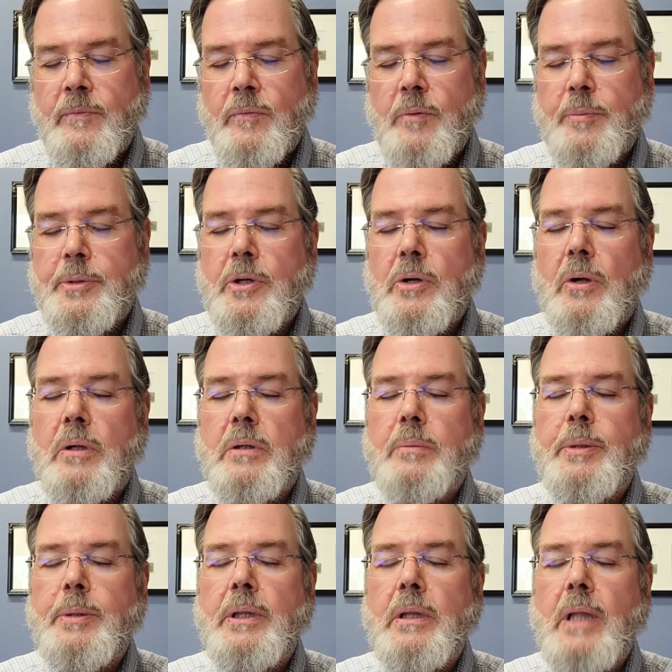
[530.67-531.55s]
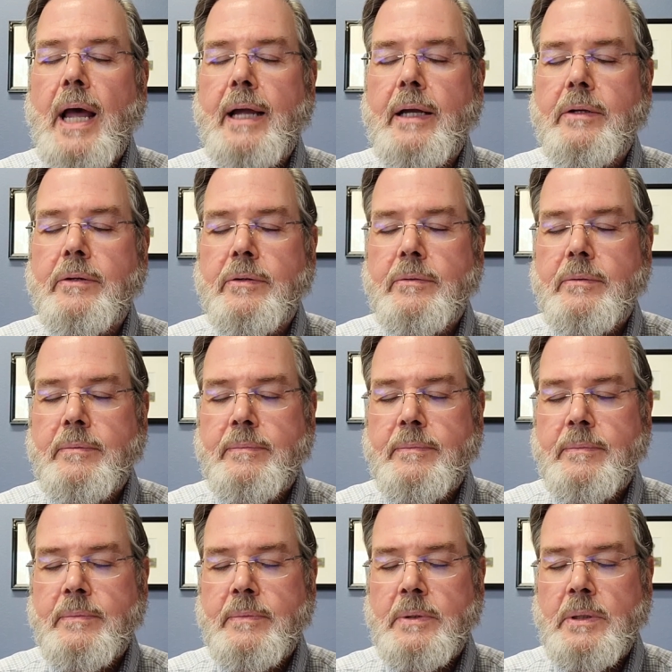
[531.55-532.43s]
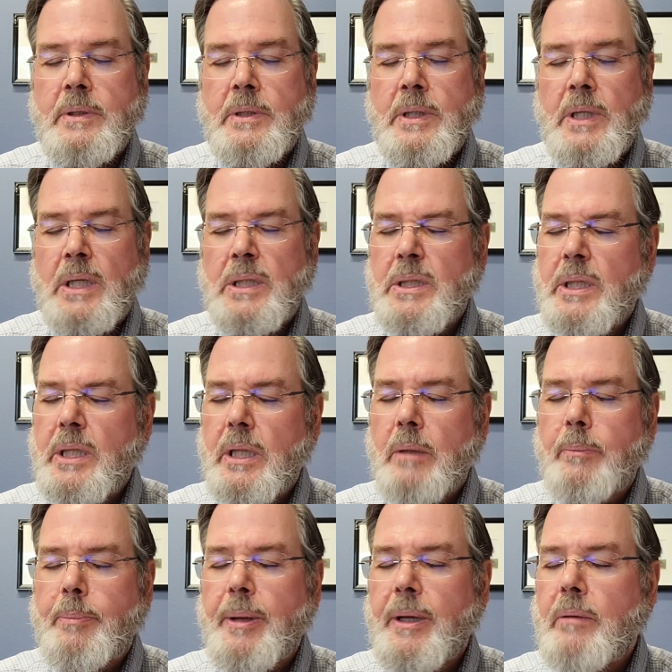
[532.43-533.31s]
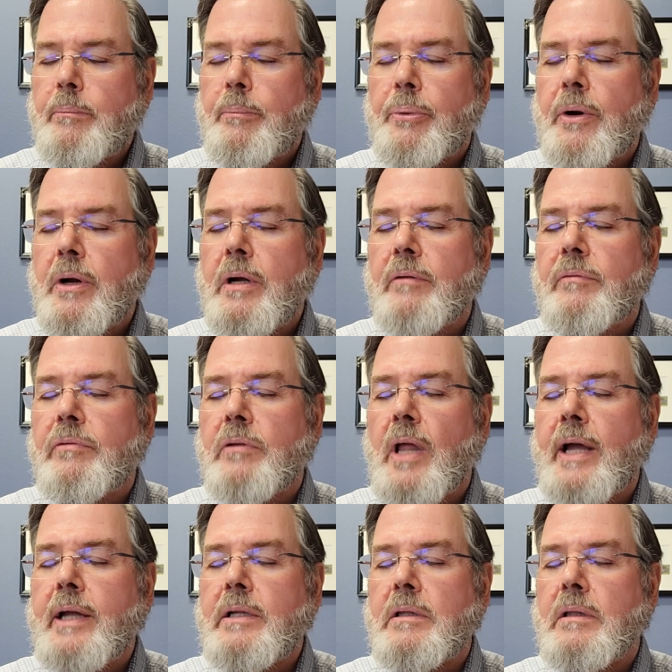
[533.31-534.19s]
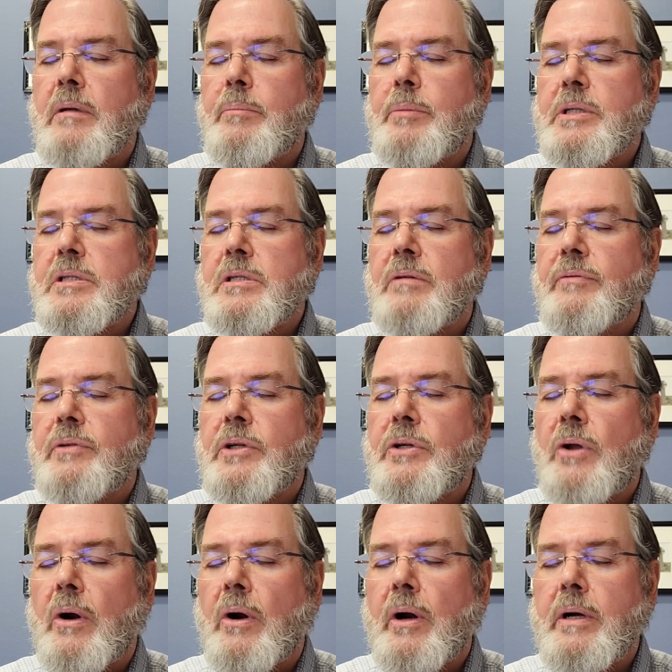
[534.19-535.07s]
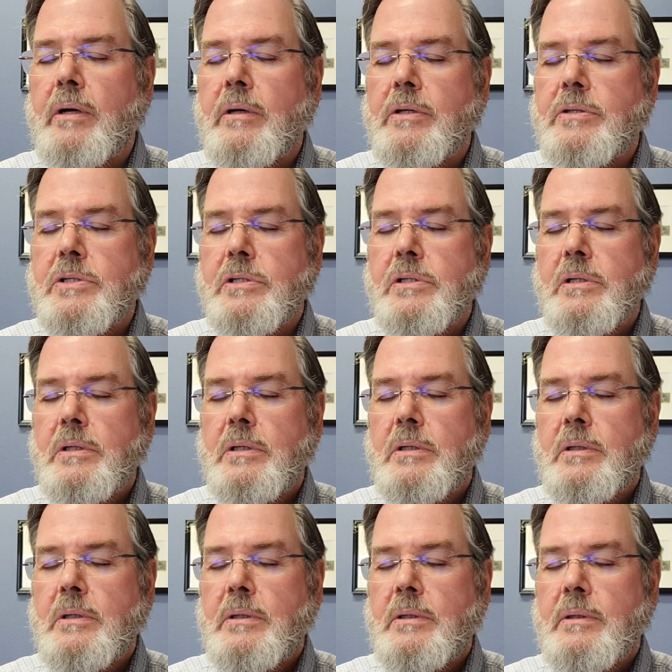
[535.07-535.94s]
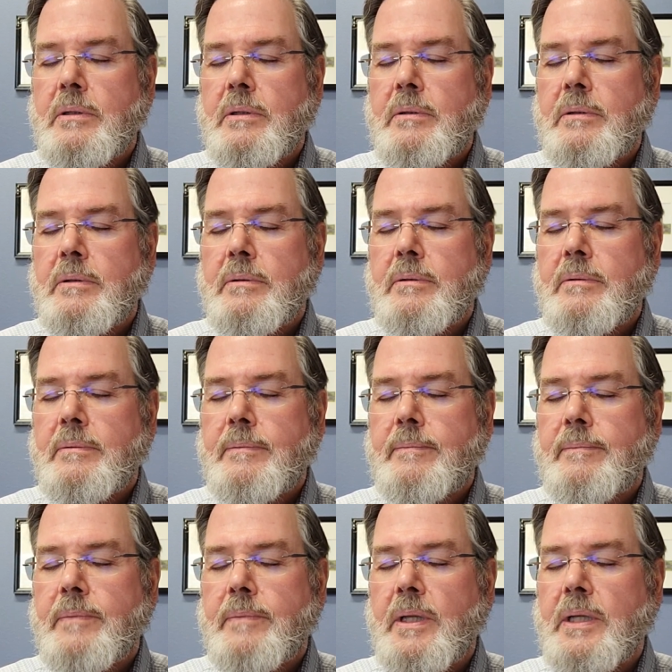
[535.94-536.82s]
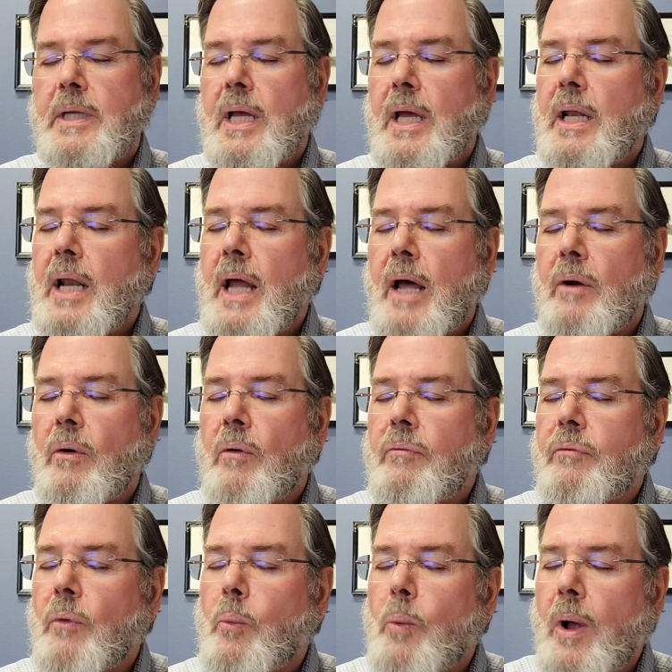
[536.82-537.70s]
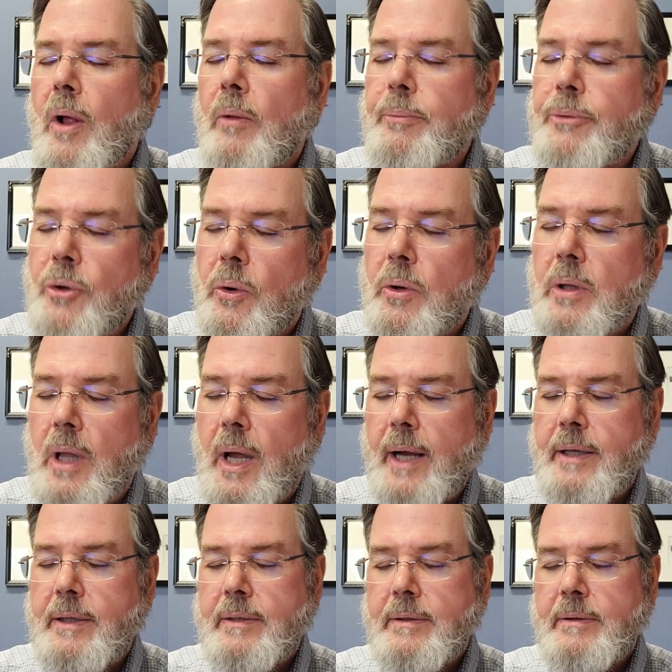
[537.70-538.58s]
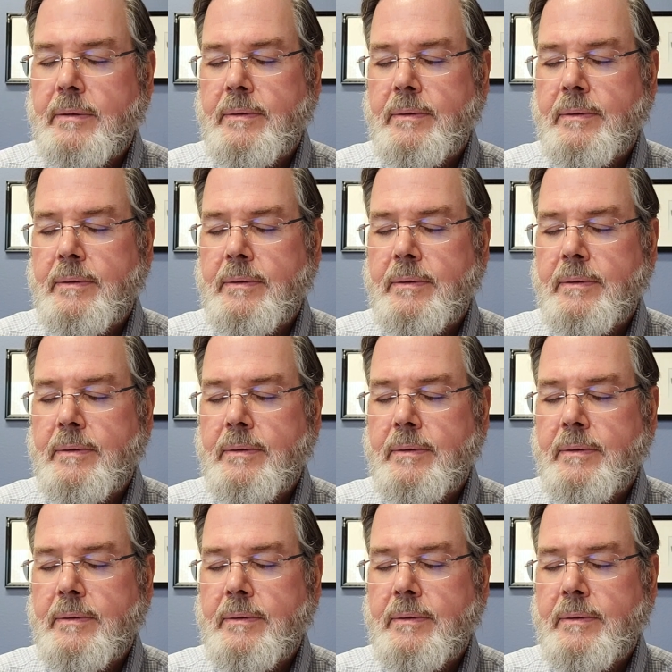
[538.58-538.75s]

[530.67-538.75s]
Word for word: We've been called to be light, a little pinprick of light in the midst of a darkness that cannot overwhelm your light.